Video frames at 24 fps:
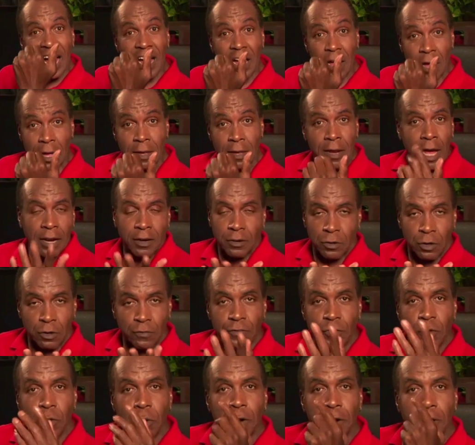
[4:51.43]
I don't know
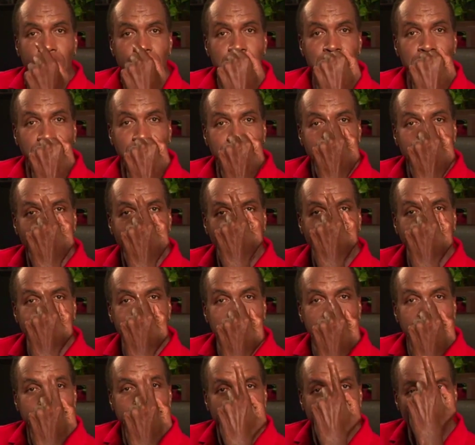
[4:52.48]
if you heard it, but I
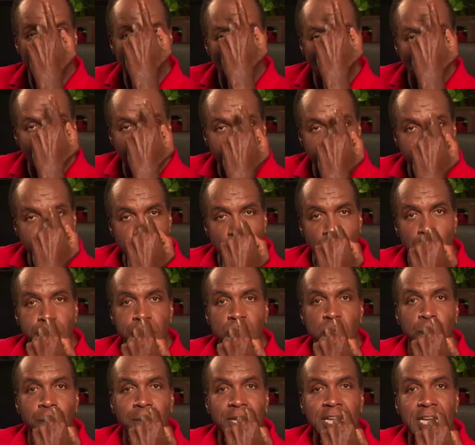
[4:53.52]
did. And you'll
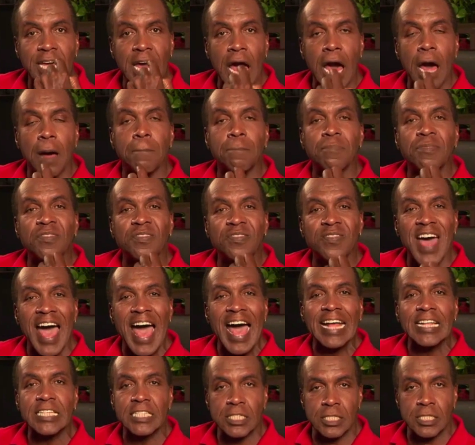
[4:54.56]
start to become
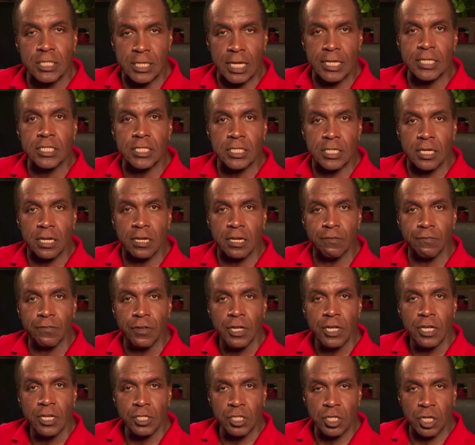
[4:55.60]
that sensitive
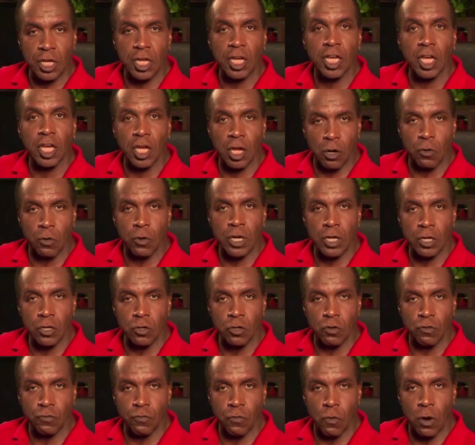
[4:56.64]
to hearing
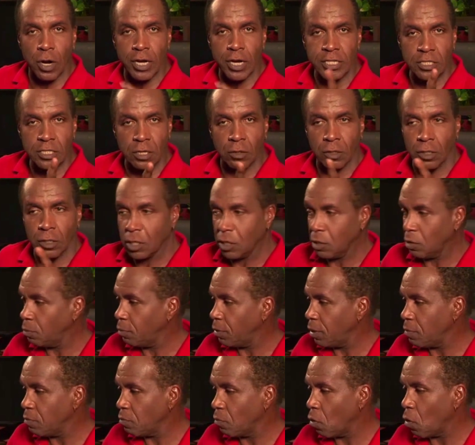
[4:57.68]
your voice. So a little
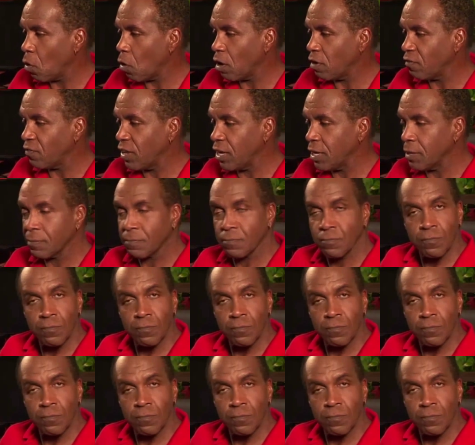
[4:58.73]
bit more of it.